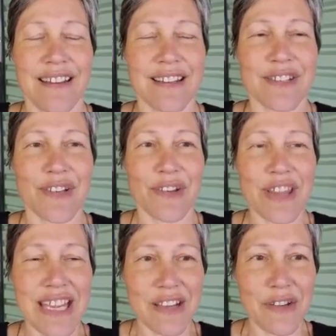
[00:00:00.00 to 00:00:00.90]
So
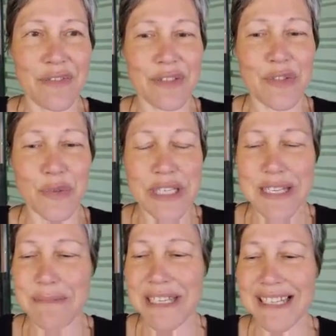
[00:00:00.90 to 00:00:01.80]
thank you for
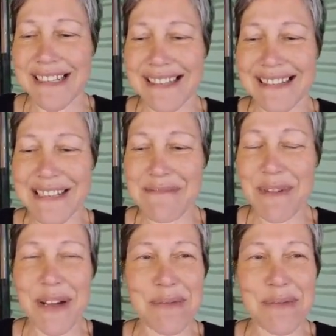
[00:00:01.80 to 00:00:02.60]
joining me in my